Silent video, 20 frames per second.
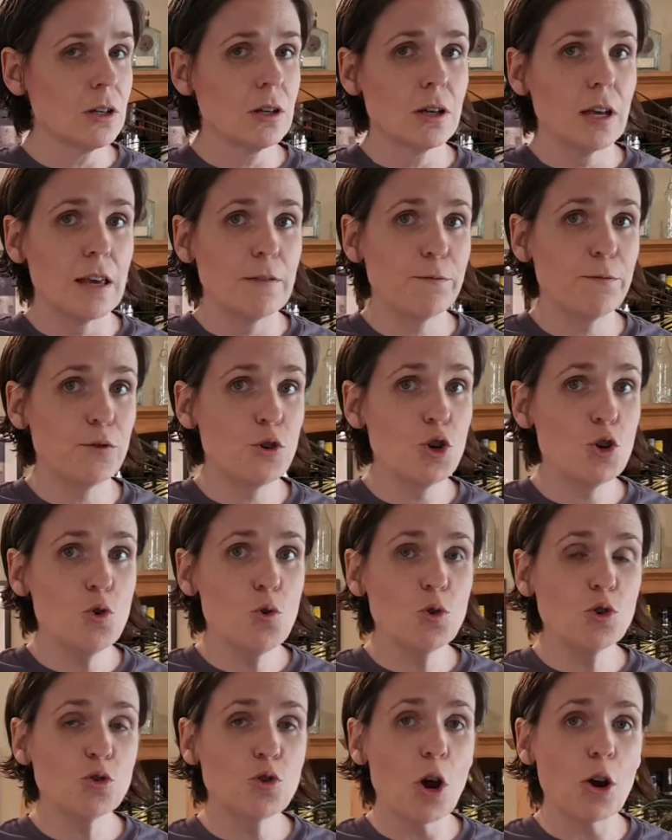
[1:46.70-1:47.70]
If
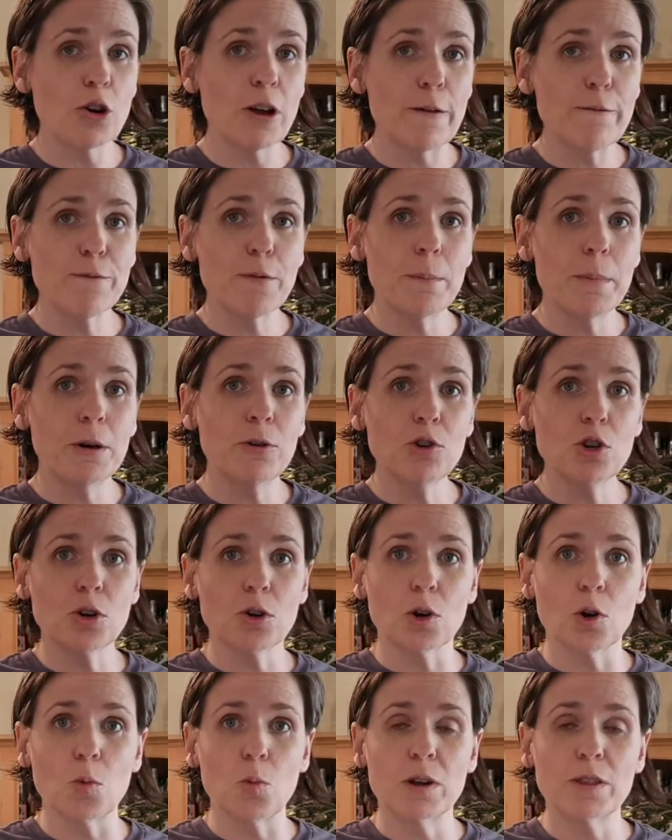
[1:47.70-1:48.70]
you are not
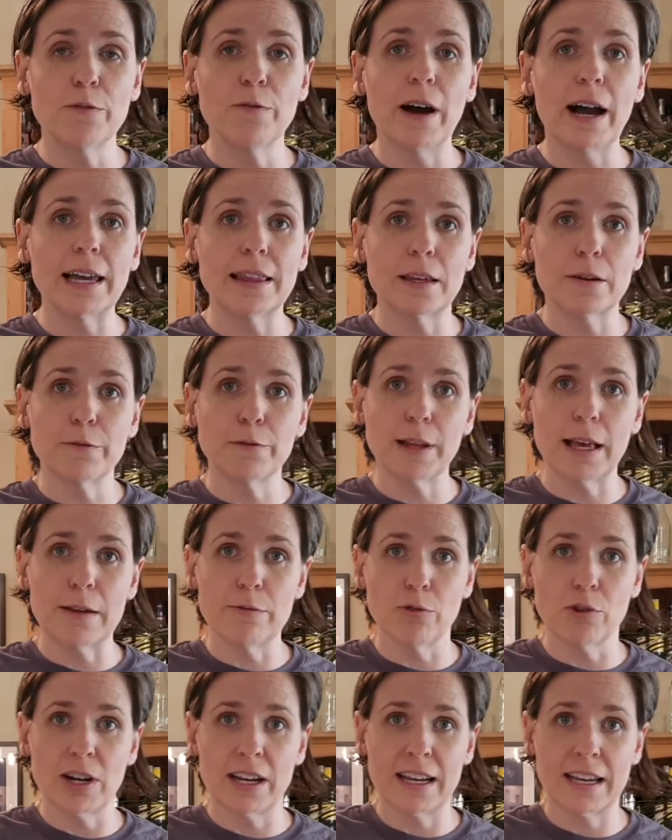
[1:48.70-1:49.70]
familiar with violet
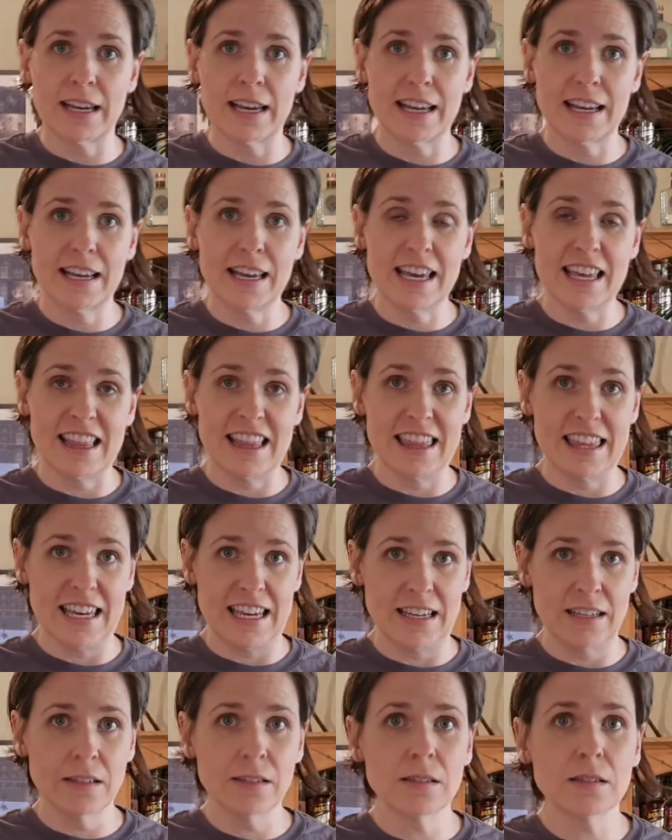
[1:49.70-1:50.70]
flavoring in
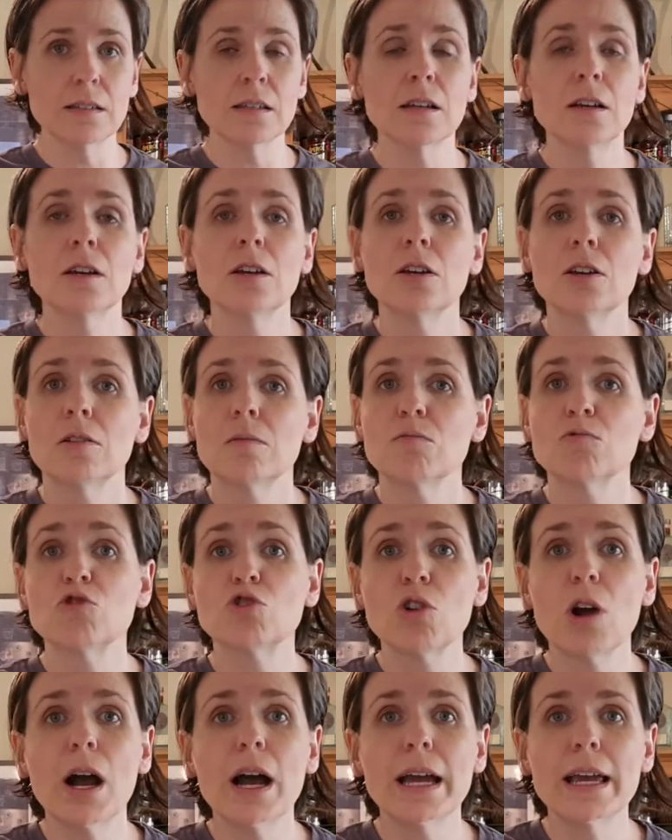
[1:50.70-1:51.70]
things,
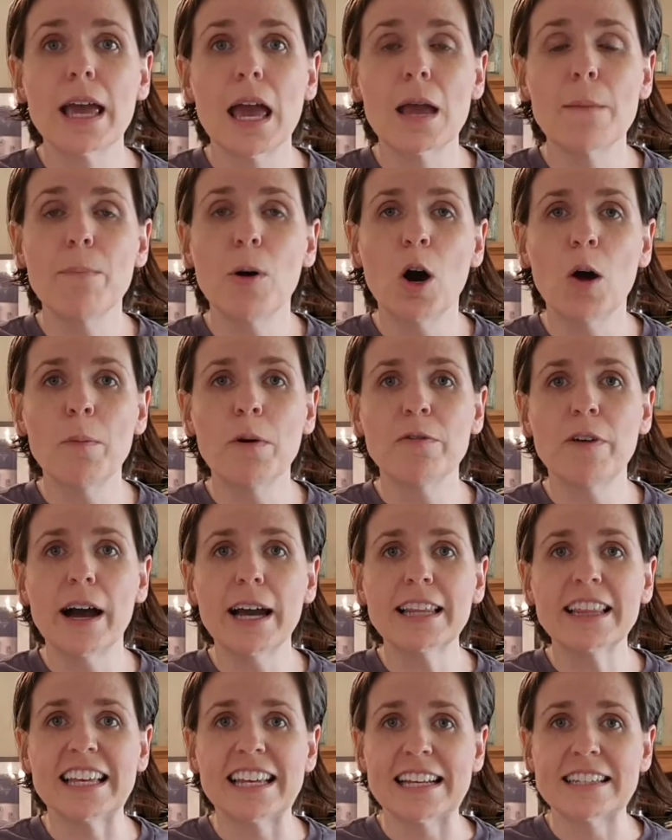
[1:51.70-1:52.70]
try a Palma
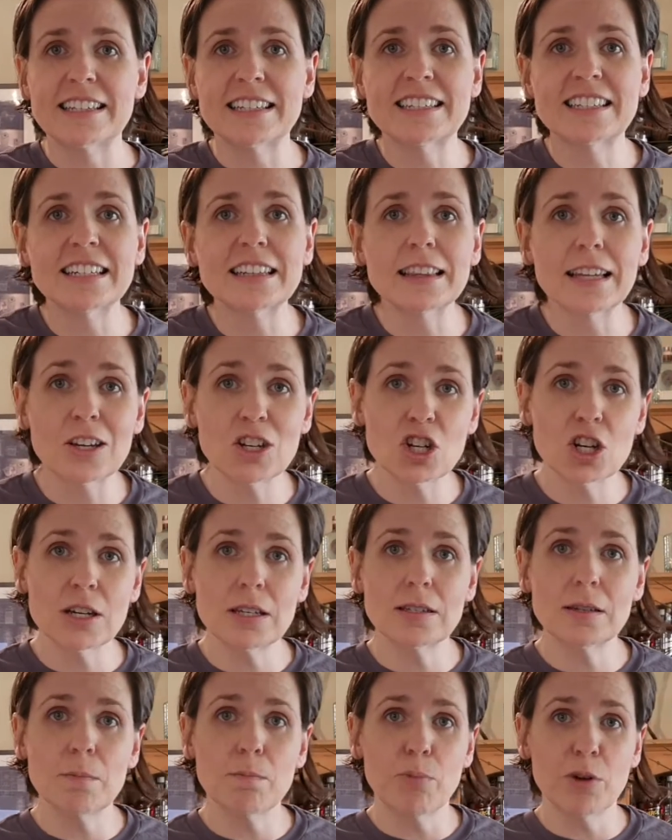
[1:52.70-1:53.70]
Violet. It's a
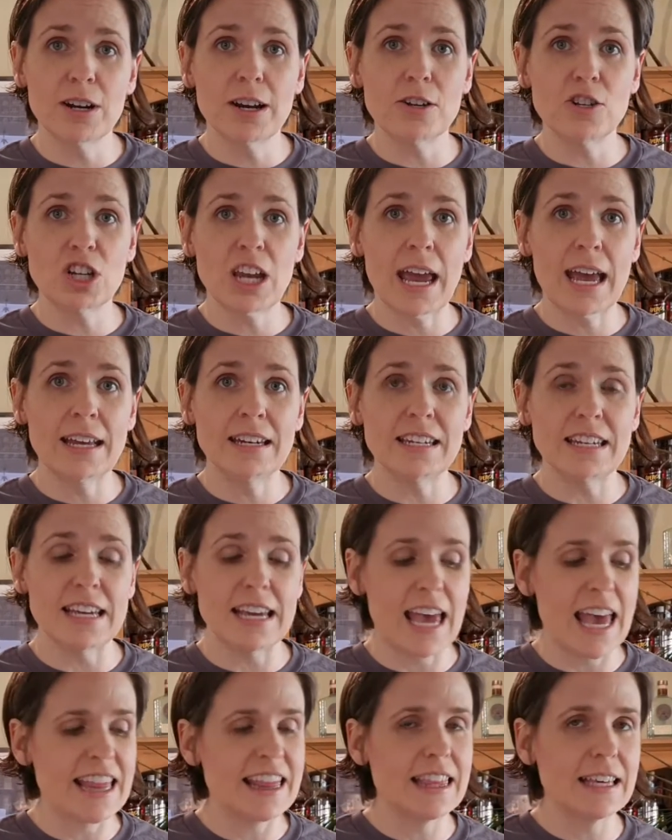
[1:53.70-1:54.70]
delicious British
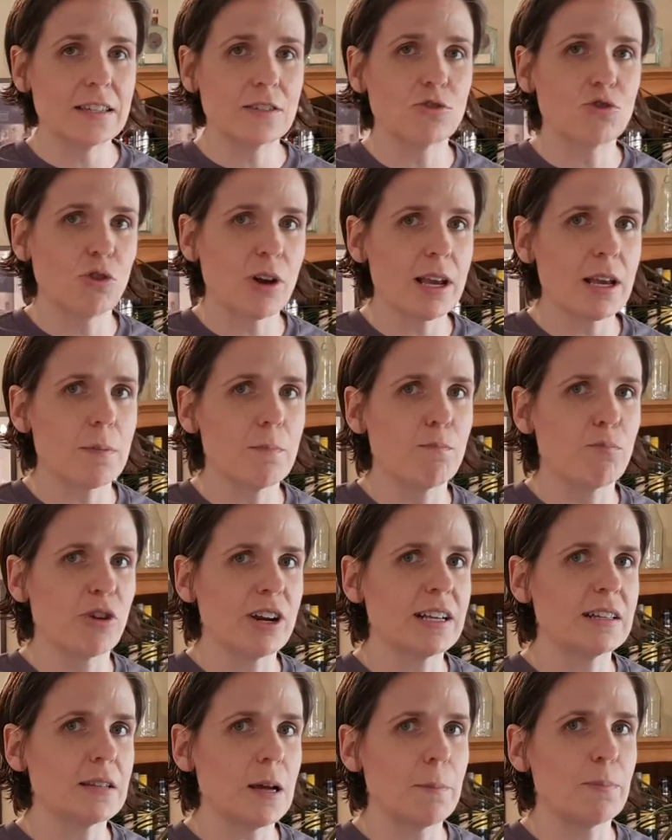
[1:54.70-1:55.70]
candy, and this drink
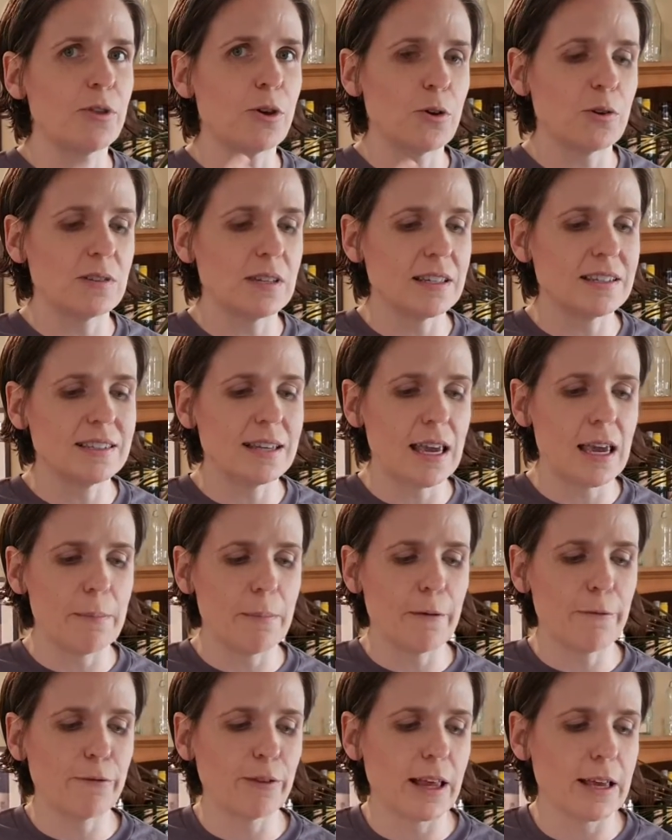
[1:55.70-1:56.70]
brings up those
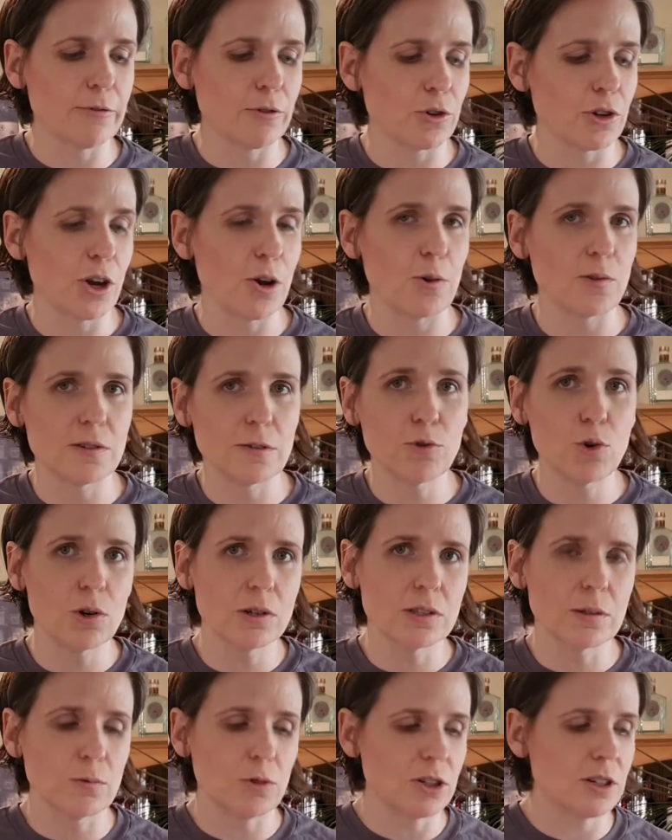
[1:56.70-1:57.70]
same flavor notes. Of course
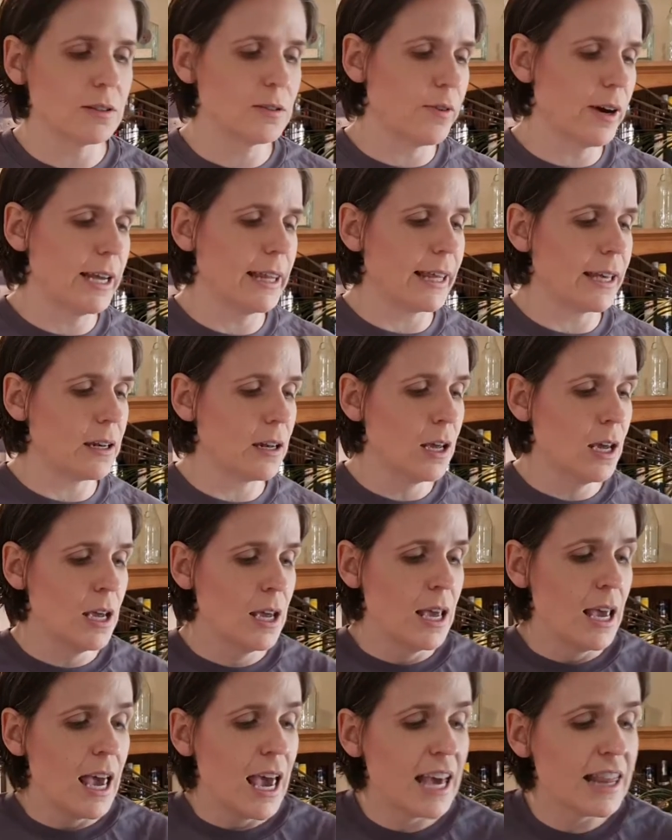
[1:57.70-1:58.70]
it would, it's violet.
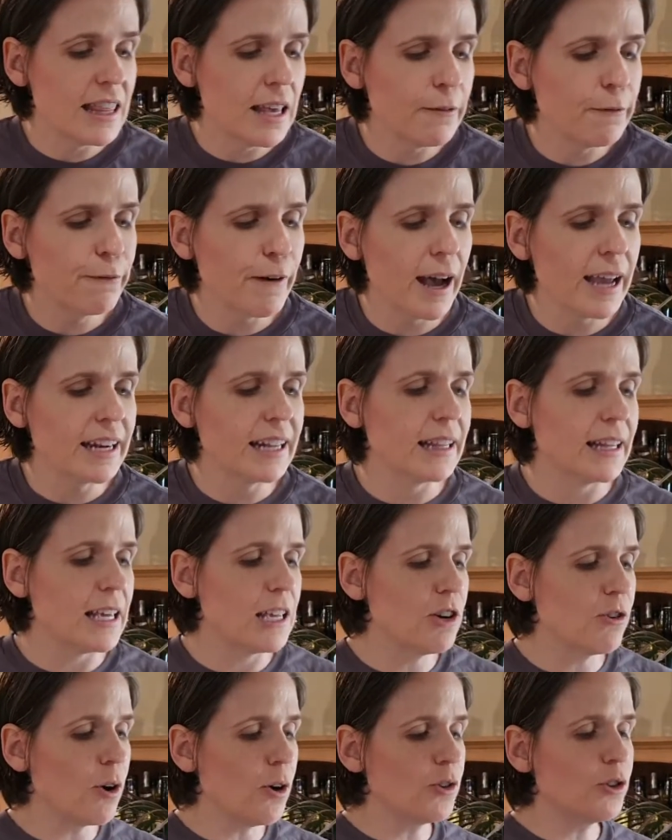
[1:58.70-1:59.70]
And then finally,
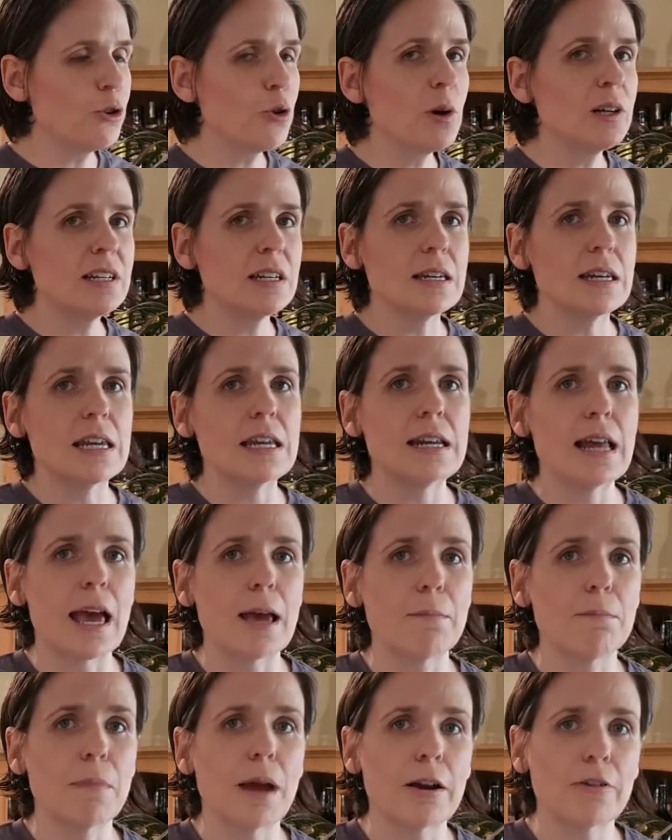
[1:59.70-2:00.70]
you're also going to need
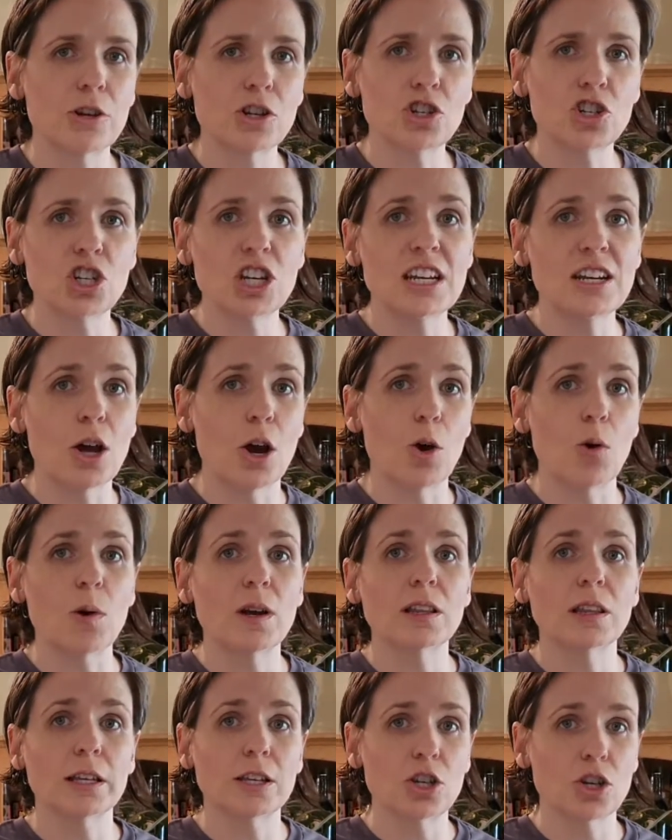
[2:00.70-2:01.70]
a maraschino
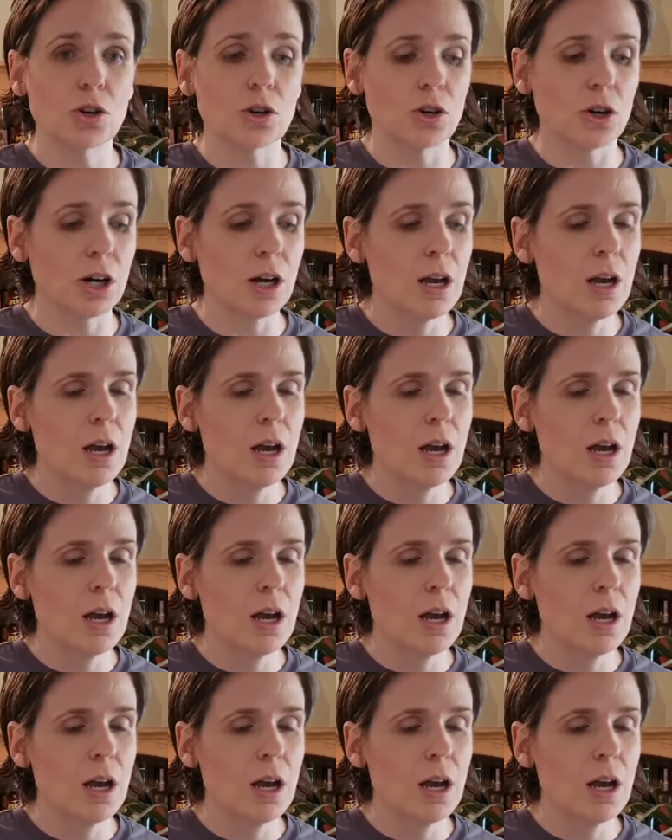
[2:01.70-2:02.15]
liqueur.